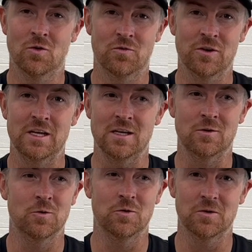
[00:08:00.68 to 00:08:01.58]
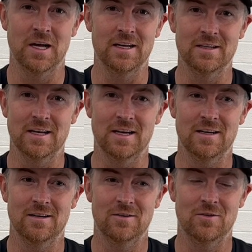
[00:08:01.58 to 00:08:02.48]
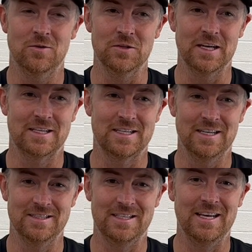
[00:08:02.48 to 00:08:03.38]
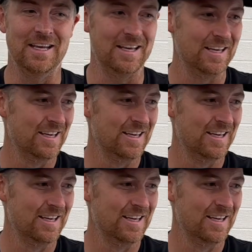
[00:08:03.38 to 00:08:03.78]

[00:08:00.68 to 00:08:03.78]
freaking cool riding that old XLT.